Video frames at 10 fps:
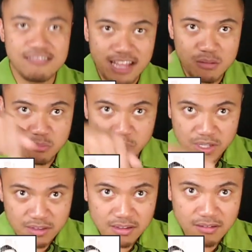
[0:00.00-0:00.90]
That
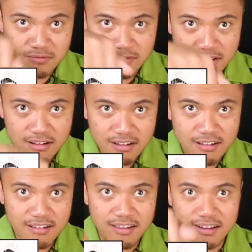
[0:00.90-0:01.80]
button
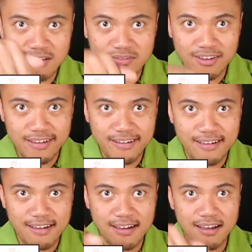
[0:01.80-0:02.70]
right over
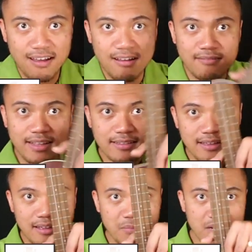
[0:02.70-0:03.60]
here, right
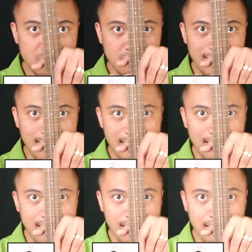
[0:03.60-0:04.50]
there,
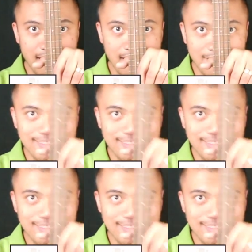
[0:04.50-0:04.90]
barukulele.